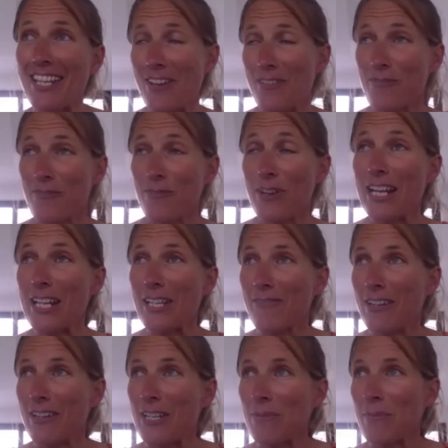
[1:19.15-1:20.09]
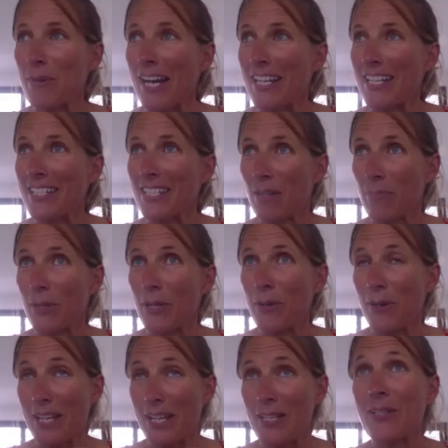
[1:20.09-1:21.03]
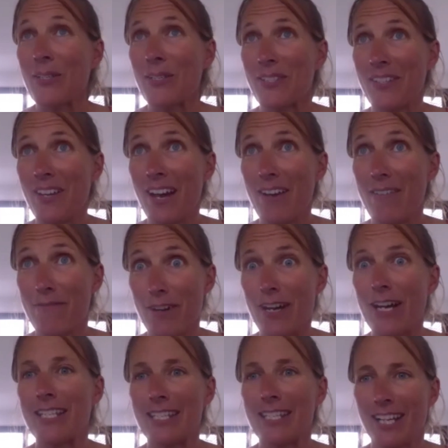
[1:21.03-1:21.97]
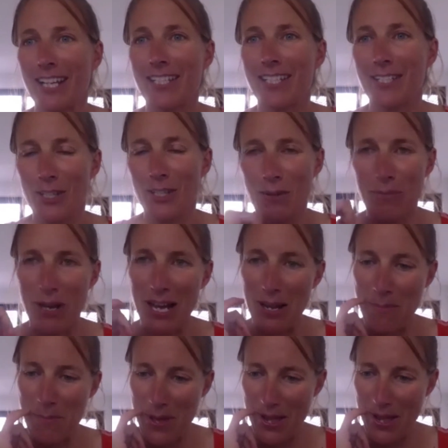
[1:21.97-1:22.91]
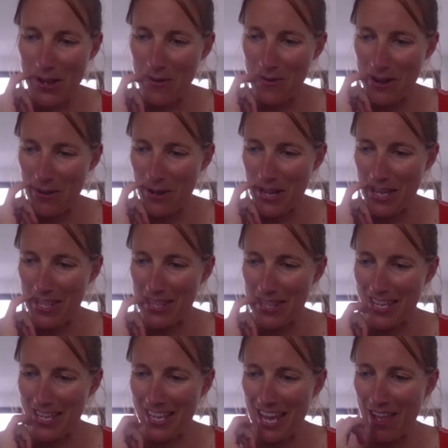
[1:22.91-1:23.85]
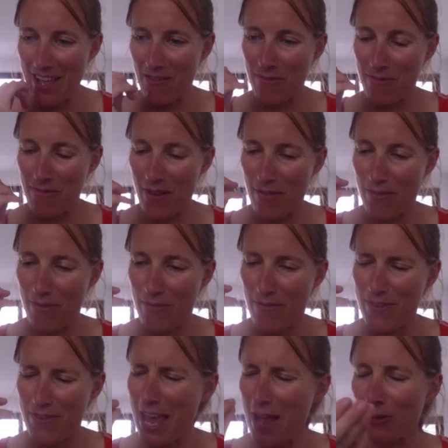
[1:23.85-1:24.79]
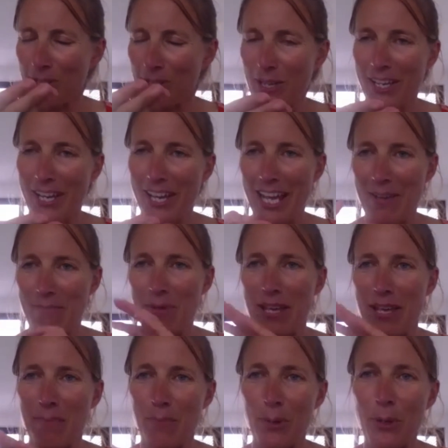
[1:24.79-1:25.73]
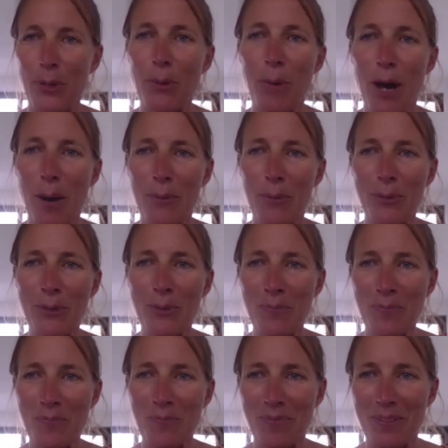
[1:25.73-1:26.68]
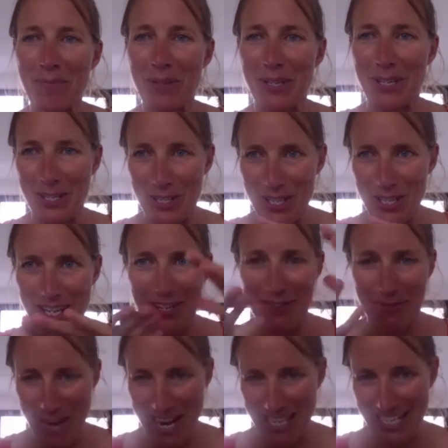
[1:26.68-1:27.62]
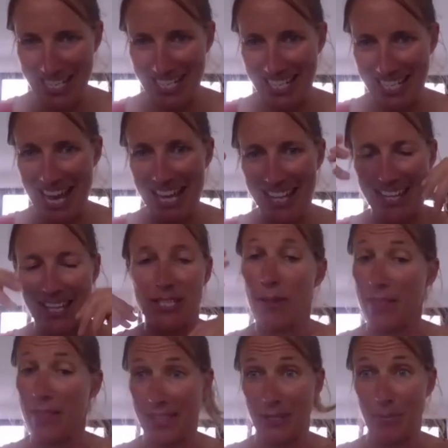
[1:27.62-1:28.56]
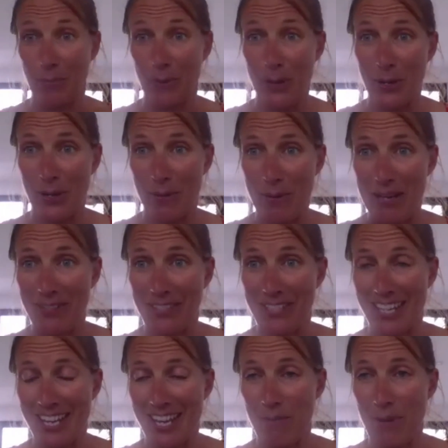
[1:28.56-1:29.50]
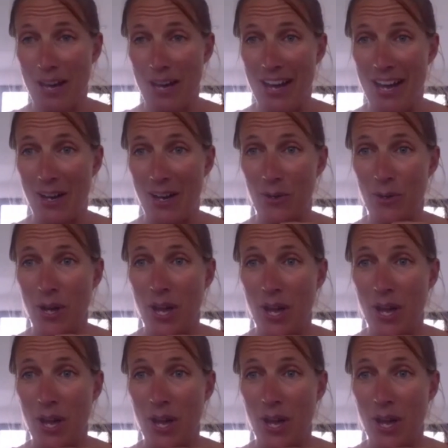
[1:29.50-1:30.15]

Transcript: a really good friend of mine, someone who I first started doing my Olympic career with, gave a year or so ago, gave me a blue marble, because she had read that I think there's a book about it, about how